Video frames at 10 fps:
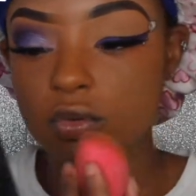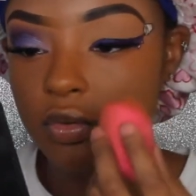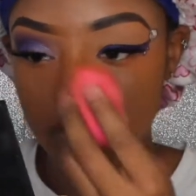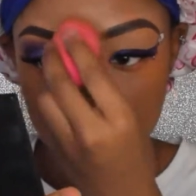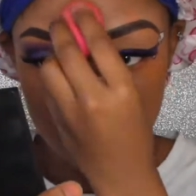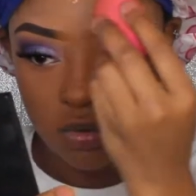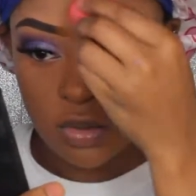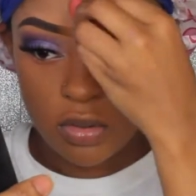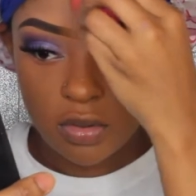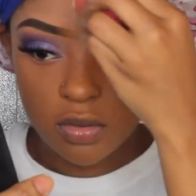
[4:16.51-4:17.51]
I
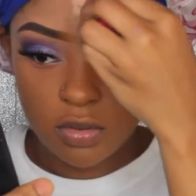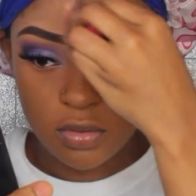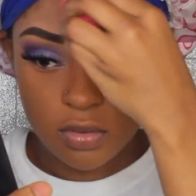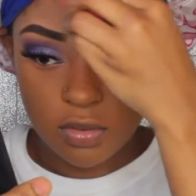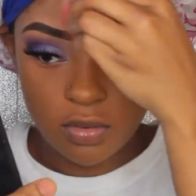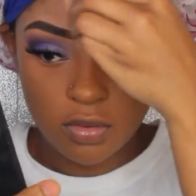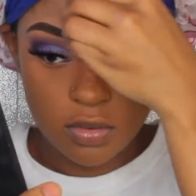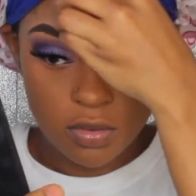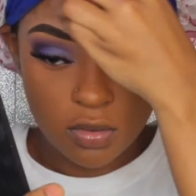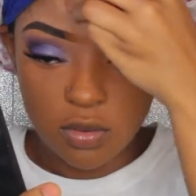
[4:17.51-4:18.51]
didn't record that whole
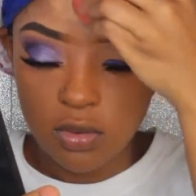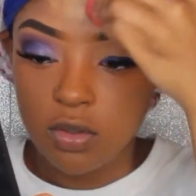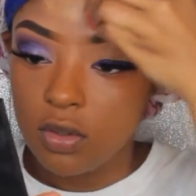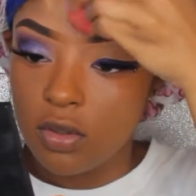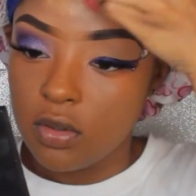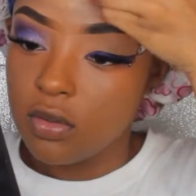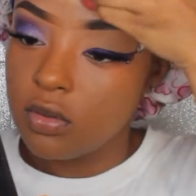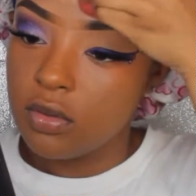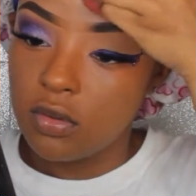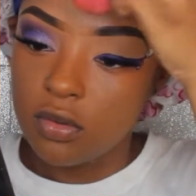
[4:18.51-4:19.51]
video because
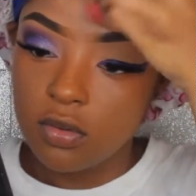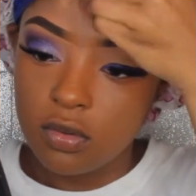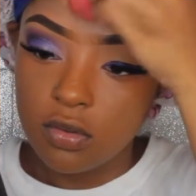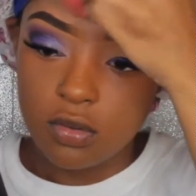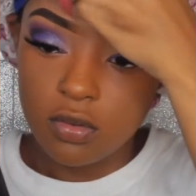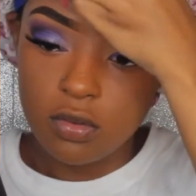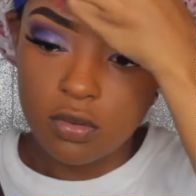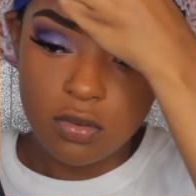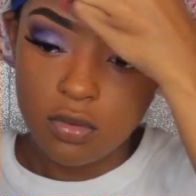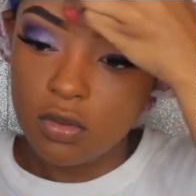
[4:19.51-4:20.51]
that just took so
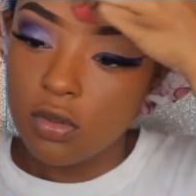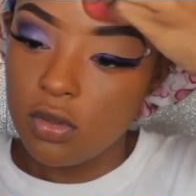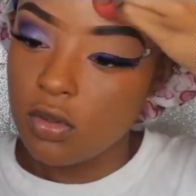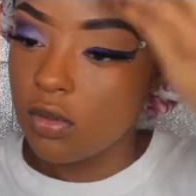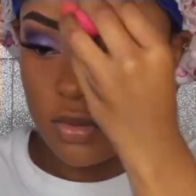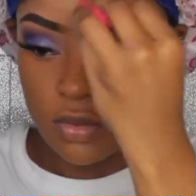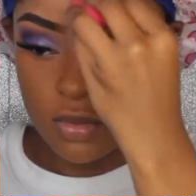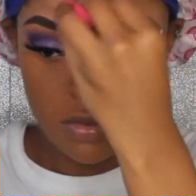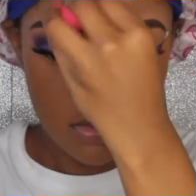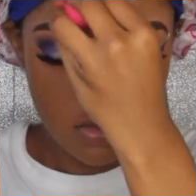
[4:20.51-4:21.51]
much time, but you will see
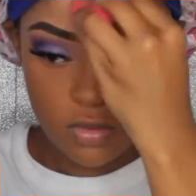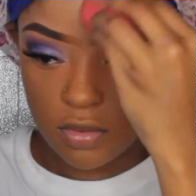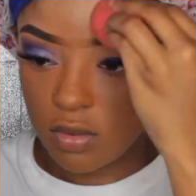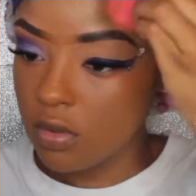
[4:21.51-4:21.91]
how it looks.